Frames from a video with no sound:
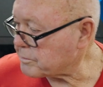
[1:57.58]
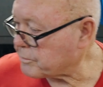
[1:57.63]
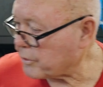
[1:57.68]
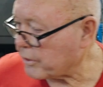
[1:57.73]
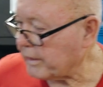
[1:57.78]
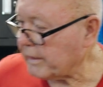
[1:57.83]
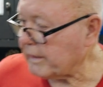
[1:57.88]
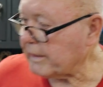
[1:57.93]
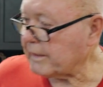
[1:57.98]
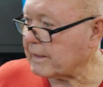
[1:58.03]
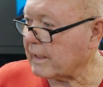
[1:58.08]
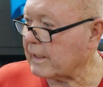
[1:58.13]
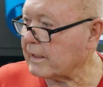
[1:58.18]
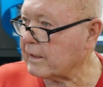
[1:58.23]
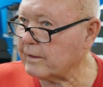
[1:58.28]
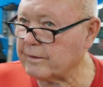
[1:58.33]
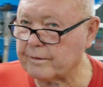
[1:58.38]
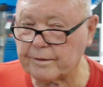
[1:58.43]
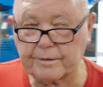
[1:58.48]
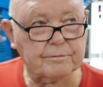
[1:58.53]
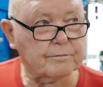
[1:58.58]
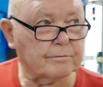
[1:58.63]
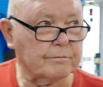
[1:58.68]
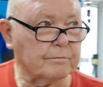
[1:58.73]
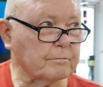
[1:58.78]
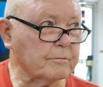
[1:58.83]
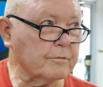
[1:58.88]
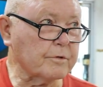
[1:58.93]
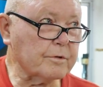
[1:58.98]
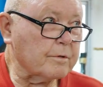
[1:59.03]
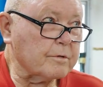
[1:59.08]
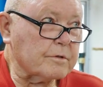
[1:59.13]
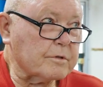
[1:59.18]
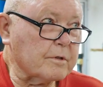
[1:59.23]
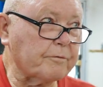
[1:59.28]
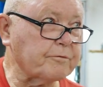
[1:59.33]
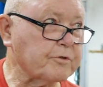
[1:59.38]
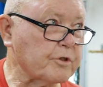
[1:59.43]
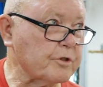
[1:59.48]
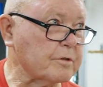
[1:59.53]
breaking on it,
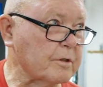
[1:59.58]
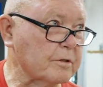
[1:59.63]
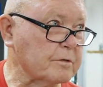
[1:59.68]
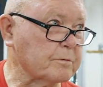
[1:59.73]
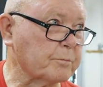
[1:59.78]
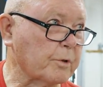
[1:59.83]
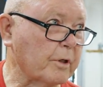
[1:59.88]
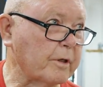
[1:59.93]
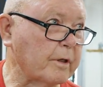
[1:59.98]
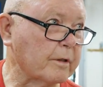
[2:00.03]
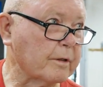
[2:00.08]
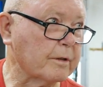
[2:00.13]
stuff just doesn't break.